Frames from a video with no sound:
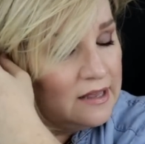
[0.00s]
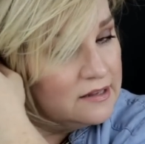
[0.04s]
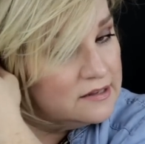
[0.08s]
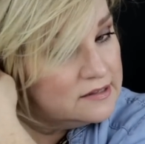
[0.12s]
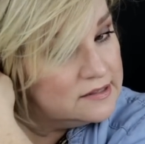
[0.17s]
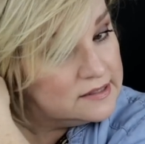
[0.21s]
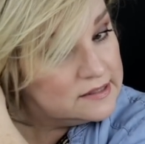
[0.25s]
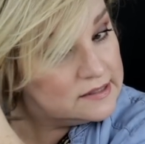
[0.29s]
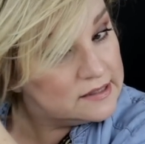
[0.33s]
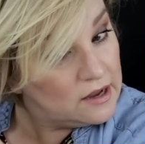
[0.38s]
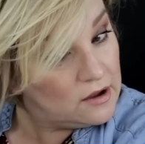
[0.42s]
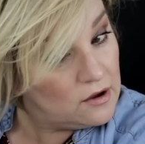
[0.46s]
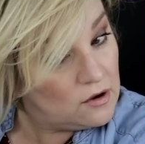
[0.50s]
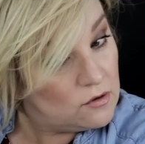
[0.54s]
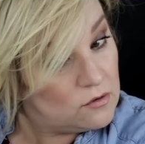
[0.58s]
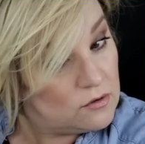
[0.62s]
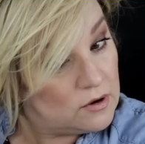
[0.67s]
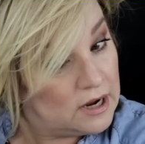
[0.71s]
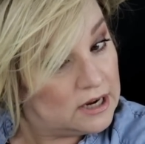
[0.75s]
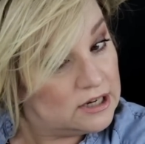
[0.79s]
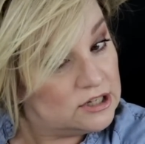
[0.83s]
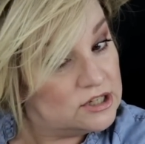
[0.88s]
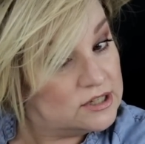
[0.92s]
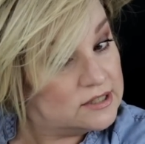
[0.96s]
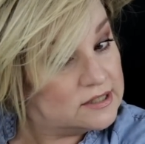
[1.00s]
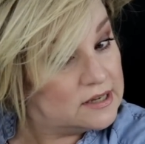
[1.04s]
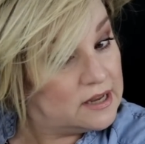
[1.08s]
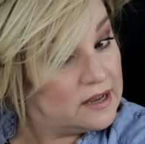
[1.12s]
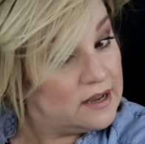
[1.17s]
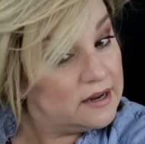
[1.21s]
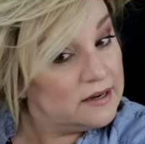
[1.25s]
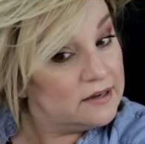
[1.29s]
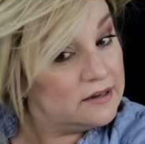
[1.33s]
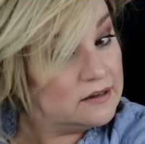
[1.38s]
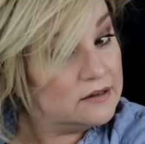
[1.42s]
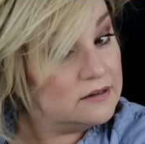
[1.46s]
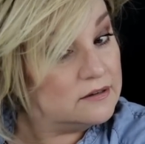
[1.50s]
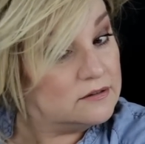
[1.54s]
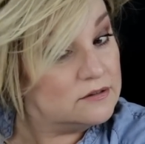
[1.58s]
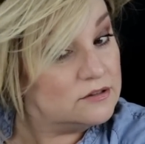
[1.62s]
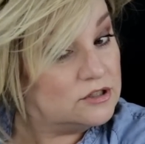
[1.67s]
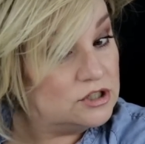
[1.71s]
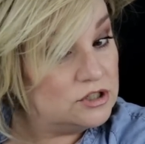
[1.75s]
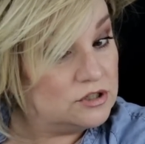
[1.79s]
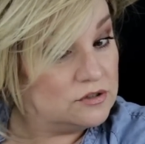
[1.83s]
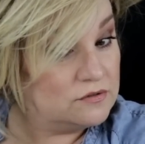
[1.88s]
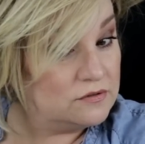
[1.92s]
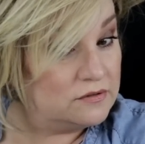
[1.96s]
So I just kind
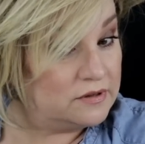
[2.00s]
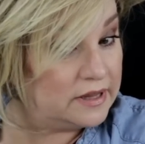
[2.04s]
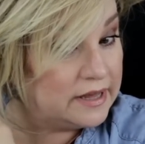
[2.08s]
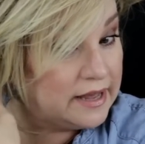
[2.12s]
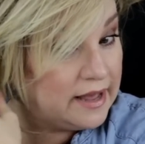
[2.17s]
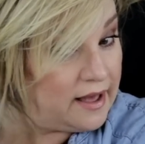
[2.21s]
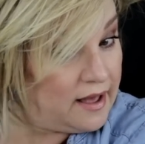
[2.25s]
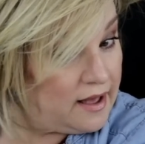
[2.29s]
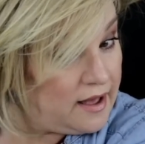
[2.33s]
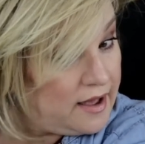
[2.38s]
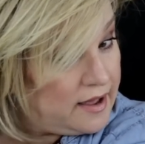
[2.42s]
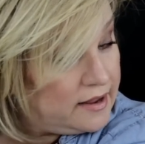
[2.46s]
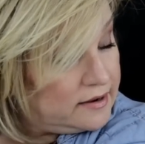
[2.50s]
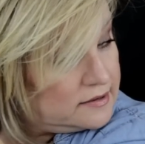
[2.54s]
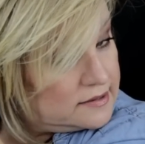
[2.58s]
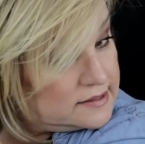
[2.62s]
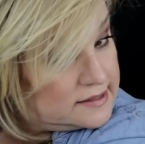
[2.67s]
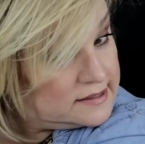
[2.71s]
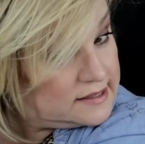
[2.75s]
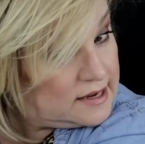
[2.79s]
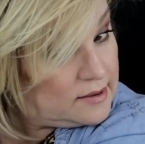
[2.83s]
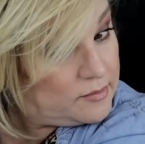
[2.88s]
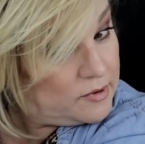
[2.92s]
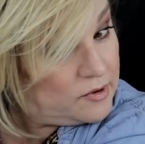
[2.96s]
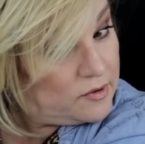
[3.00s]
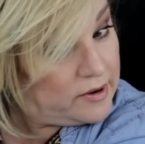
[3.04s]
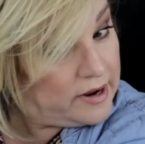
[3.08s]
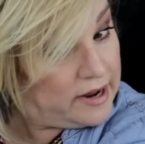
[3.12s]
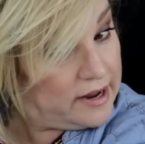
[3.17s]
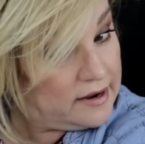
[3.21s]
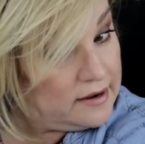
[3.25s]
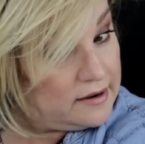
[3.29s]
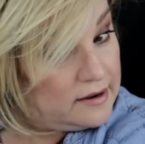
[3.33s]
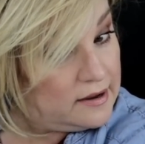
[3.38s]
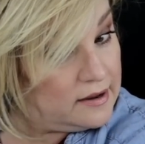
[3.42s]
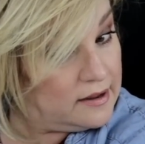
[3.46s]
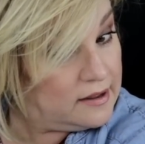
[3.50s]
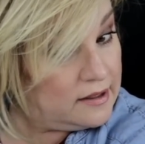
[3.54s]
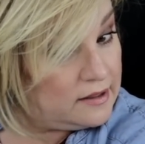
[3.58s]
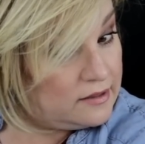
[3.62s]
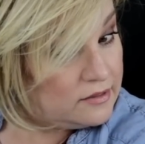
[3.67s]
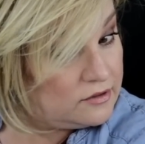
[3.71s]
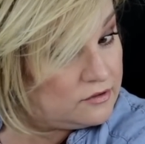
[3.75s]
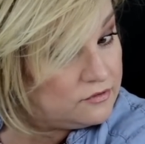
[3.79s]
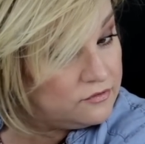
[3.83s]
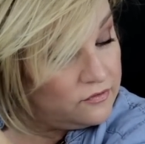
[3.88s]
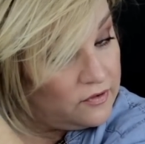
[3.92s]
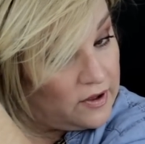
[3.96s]
of do that, separate
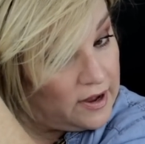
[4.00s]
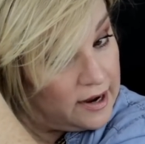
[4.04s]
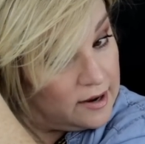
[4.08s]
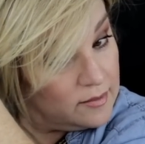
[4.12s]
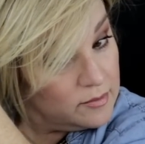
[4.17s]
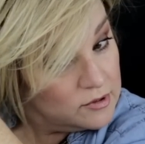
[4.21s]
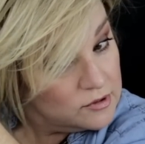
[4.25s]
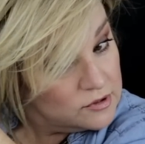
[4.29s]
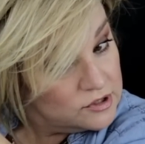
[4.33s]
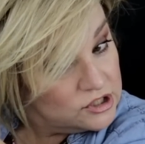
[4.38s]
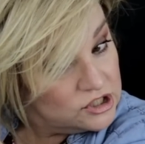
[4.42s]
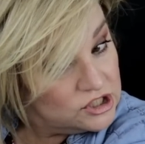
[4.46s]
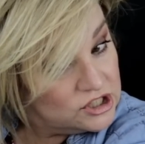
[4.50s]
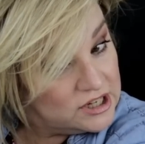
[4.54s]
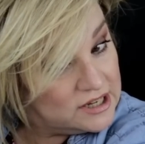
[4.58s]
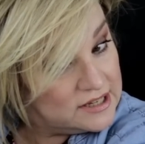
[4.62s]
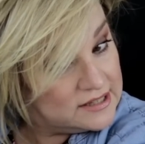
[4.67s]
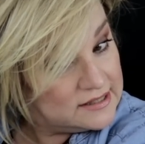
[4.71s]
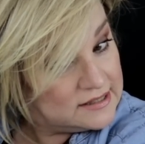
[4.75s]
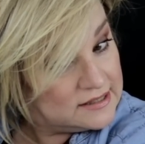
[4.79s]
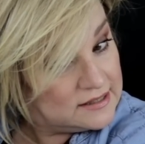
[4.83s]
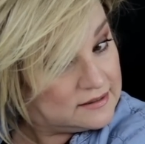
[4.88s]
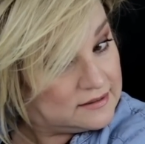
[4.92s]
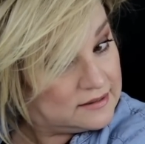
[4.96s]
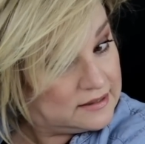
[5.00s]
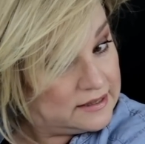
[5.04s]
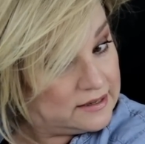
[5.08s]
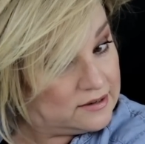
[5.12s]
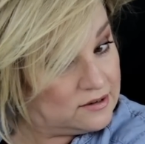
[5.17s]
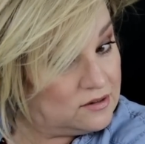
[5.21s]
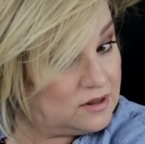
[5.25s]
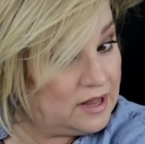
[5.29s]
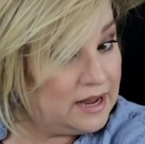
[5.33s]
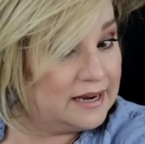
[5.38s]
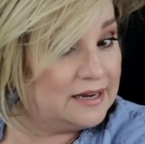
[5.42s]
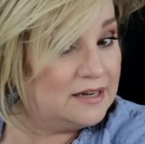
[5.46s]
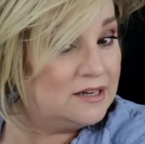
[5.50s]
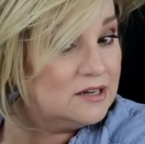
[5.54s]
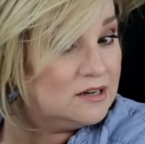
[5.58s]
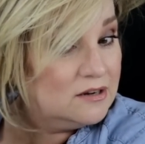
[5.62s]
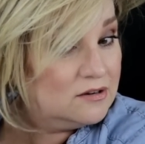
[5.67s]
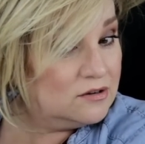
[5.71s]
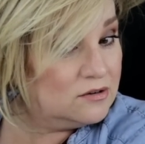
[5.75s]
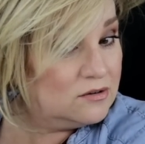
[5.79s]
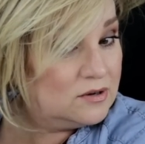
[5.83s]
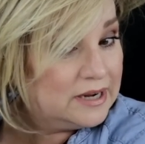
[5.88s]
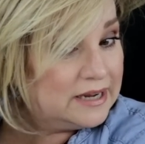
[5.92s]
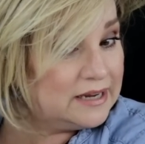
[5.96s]
the fibers just a little. I
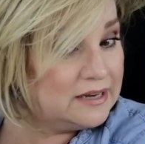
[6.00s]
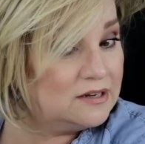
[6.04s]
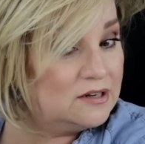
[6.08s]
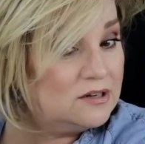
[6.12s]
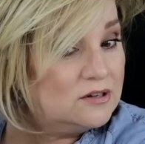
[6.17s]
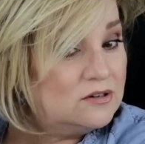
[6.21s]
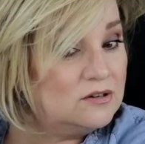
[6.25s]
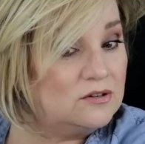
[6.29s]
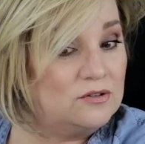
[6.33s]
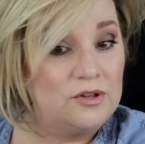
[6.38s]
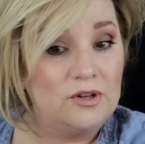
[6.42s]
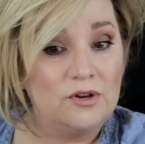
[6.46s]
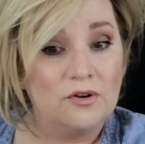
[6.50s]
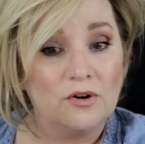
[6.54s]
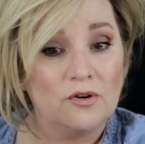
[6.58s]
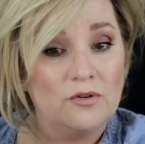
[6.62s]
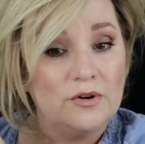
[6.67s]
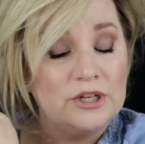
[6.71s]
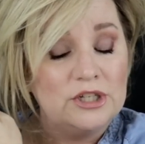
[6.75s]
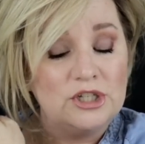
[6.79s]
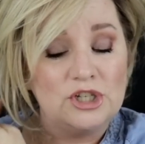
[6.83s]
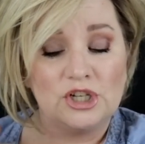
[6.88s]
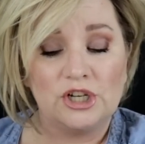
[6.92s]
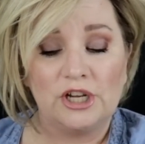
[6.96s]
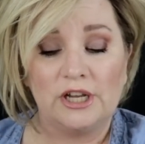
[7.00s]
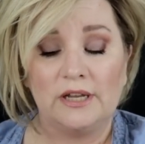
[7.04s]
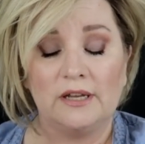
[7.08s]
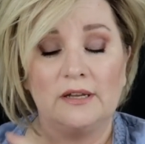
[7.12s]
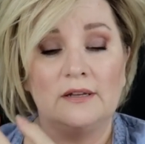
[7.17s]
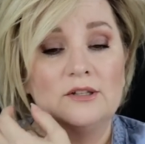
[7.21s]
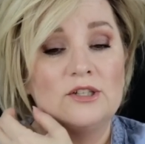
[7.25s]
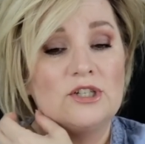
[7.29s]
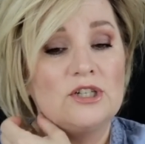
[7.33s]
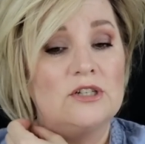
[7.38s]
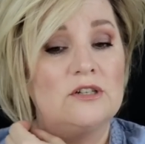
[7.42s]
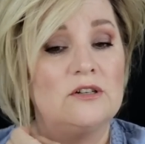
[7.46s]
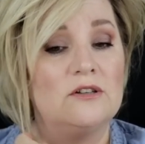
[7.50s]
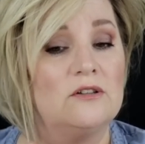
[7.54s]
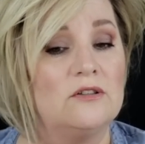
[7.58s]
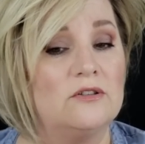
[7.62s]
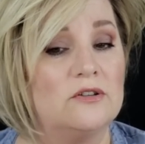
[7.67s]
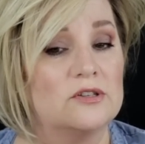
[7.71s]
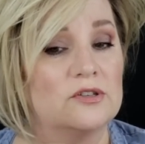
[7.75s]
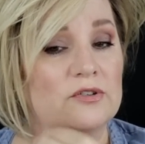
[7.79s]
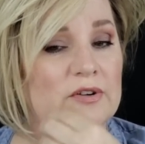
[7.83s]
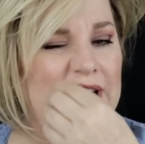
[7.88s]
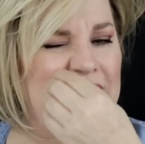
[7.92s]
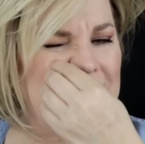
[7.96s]
know, I know, you're cringing. Jill,
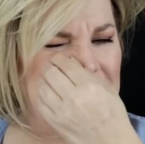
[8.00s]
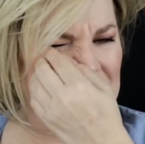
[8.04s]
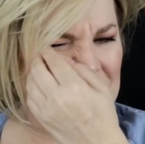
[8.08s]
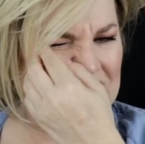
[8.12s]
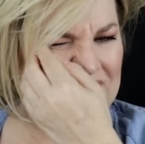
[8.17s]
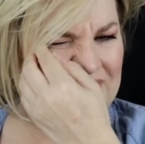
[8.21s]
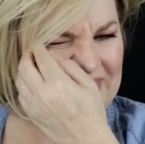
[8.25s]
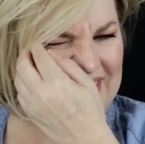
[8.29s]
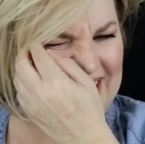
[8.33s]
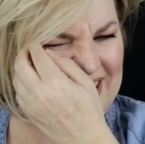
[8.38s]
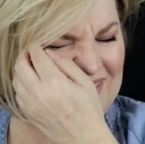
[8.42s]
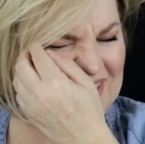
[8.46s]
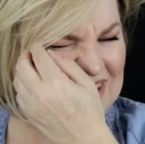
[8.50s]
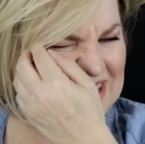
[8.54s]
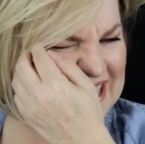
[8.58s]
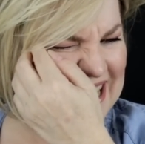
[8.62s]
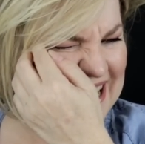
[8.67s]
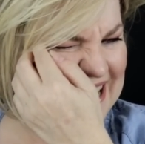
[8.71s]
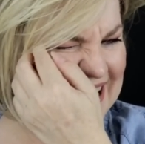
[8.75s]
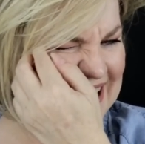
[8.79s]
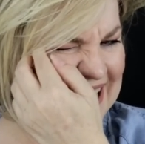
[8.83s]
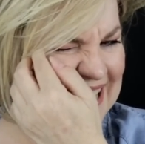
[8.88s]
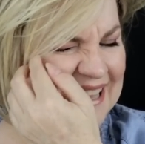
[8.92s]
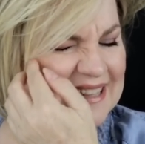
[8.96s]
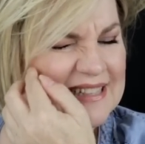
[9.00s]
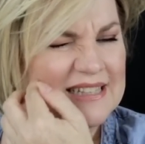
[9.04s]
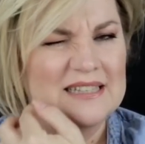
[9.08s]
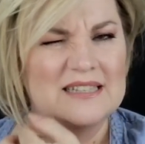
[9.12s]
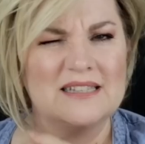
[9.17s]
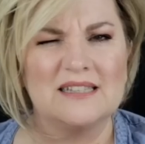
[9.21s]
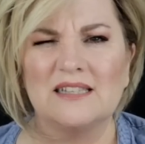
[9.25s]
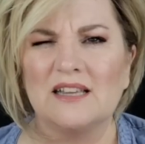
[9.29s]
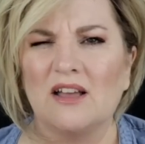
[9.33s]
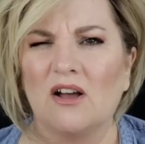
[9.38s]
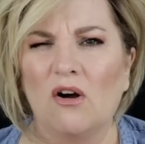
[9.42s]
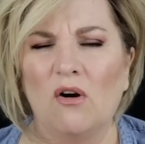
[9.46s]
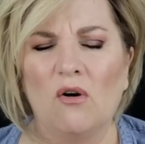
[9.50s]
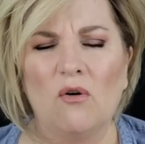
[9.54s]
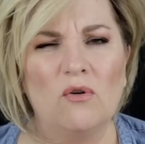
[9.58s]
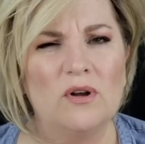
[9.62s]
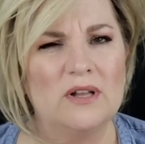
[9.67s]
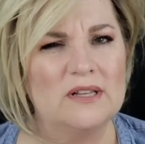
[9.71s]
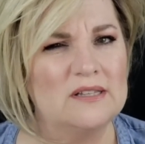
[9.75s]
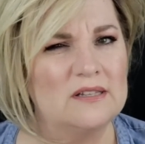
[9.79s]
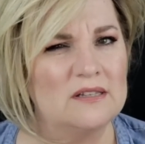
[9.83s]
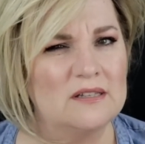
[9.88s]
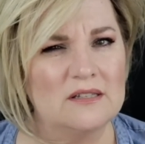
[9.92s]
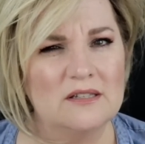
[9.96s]
those are HD fibers. It's so,
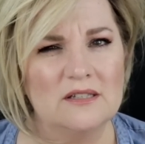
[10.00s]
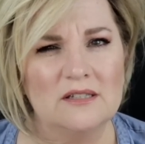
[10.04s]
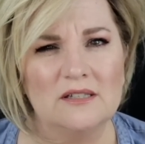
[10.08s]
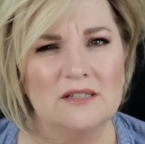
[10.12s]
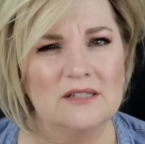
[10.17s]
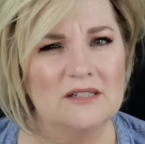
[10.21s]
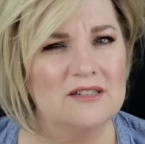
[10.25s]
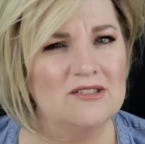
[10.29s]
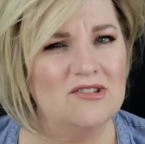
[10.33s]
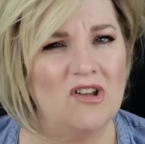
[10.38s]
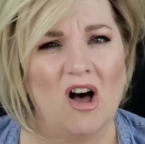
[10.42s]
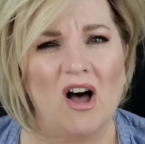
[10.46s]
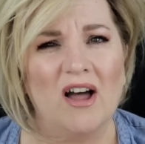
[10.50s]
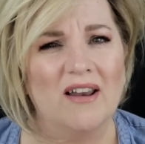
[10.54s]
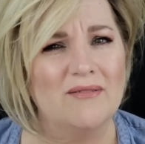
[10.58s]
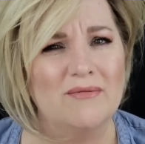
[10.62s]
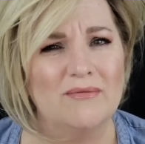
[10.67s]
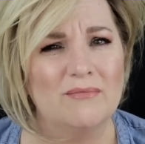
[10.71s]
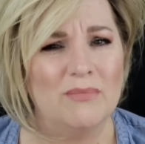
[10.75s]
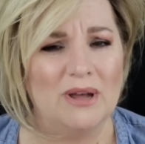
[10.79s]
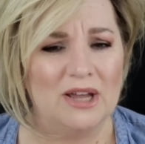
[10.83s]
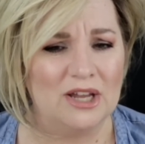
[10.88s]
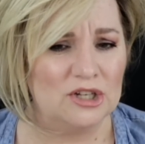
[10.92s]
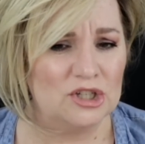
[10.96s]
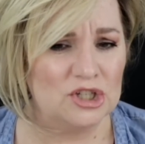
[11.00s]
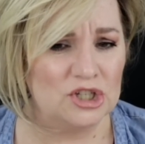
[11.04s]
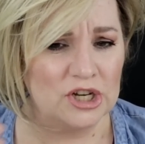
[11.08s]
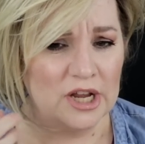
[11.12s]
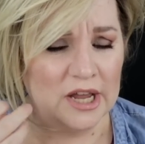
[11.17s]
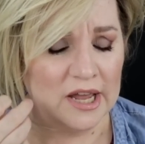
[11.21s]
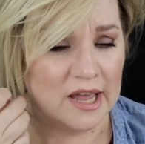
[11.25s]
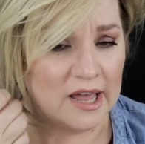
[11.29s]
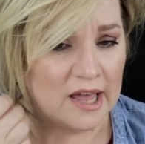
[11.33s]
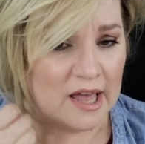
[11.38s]
it's not much.